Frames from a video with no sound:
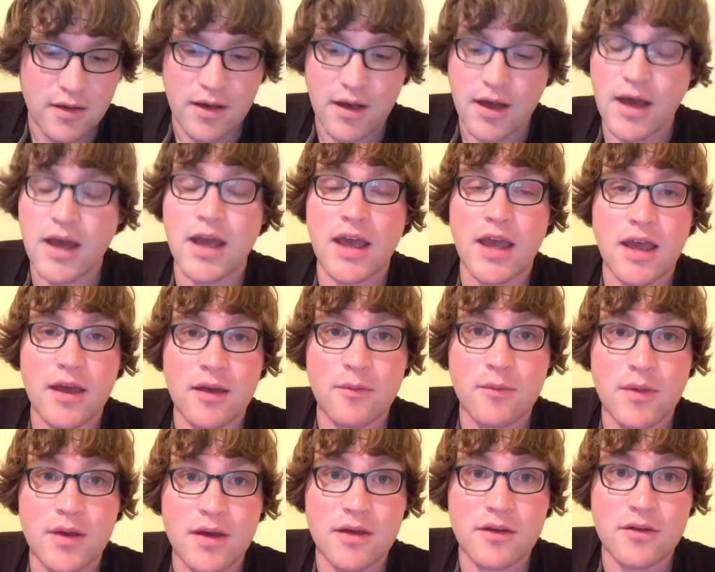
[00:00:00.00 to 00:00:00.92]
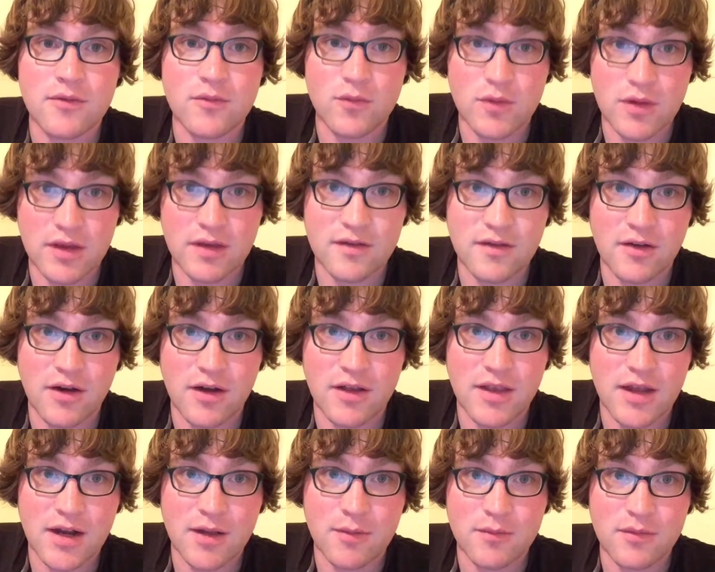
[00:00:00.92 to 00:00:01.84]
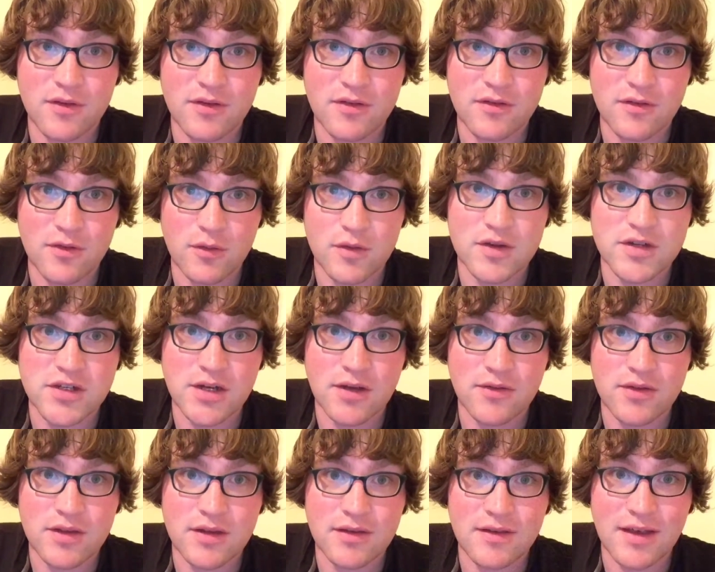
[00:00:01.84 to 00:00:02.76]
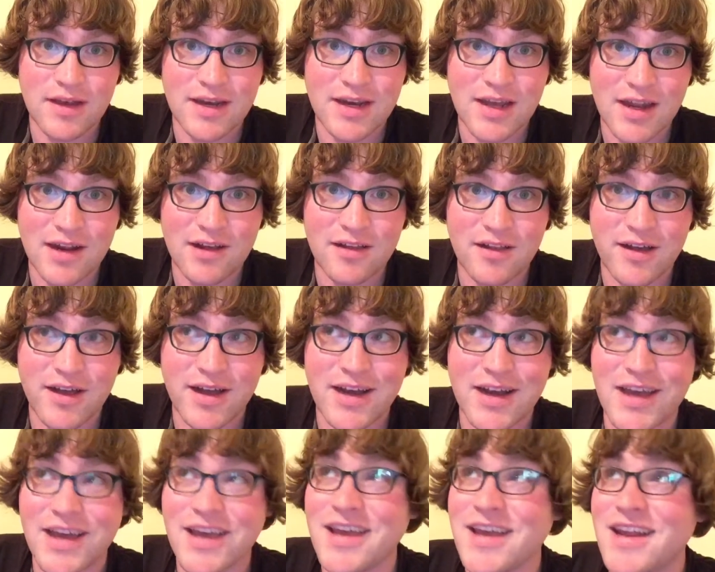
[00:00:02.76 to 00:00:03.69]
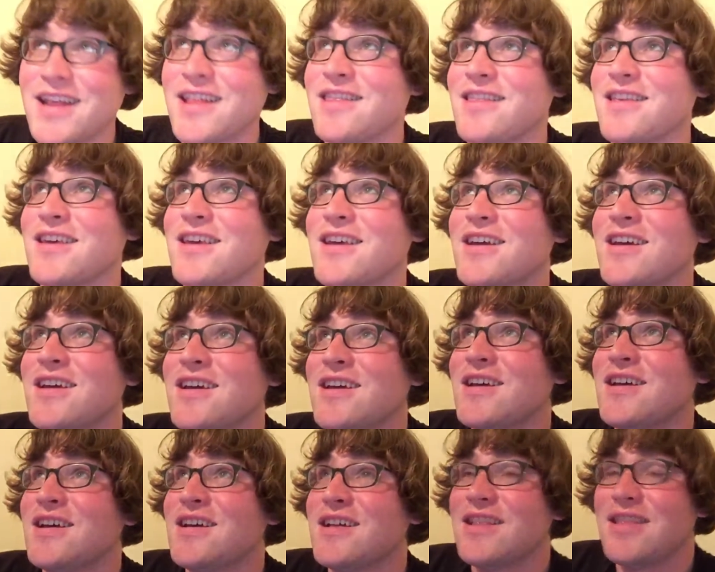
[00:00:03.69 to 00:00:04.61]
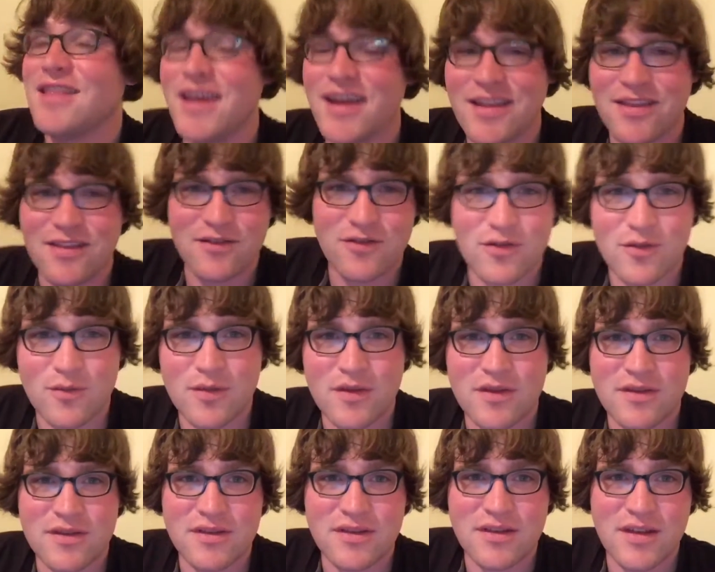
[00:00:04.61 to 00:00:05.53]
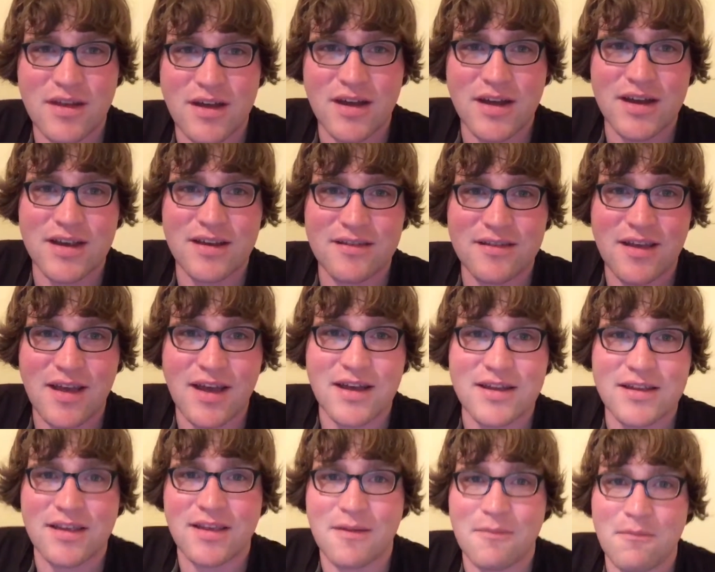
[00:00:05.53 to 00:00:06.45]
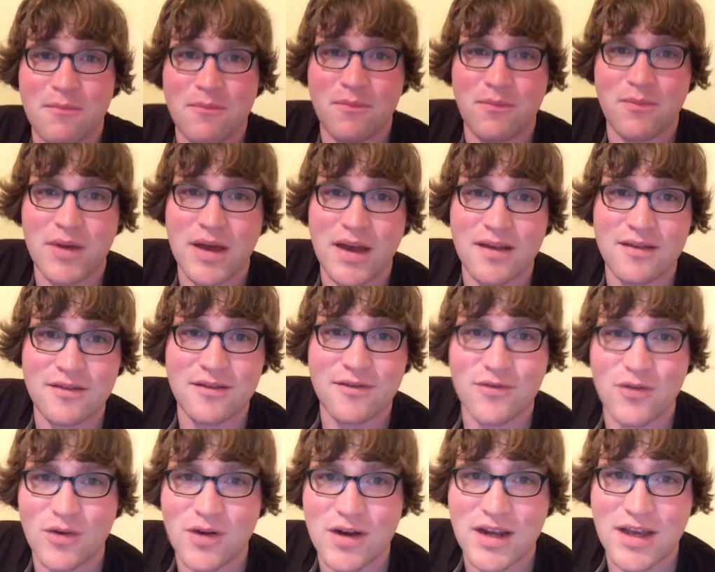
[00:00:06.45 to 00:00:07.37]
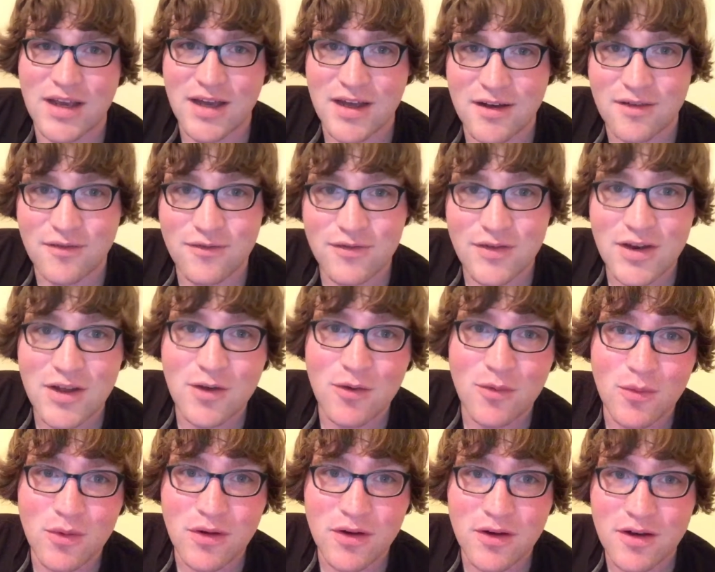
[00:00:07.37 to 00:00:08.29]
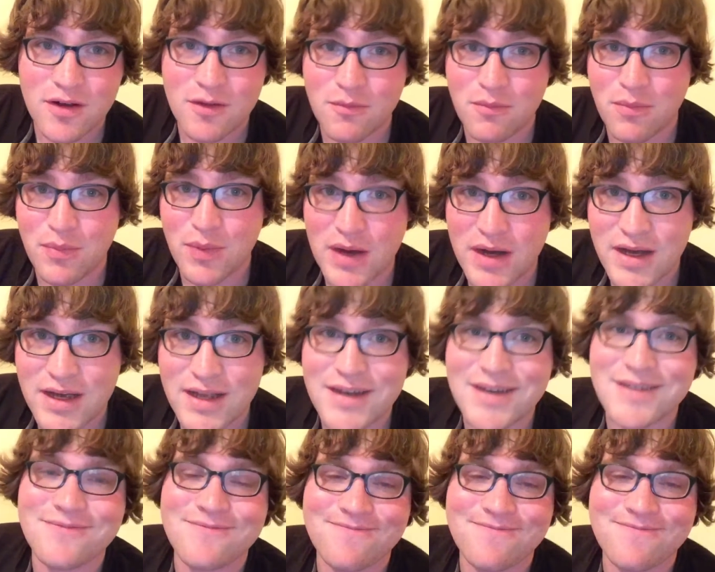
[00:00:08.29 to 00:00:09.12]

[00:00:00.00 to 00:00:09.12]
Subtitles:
I am really sorry that I'm so disheveled. It's like 9 o'clock at night and the light in this room is not exactly the best for any kind of video work, but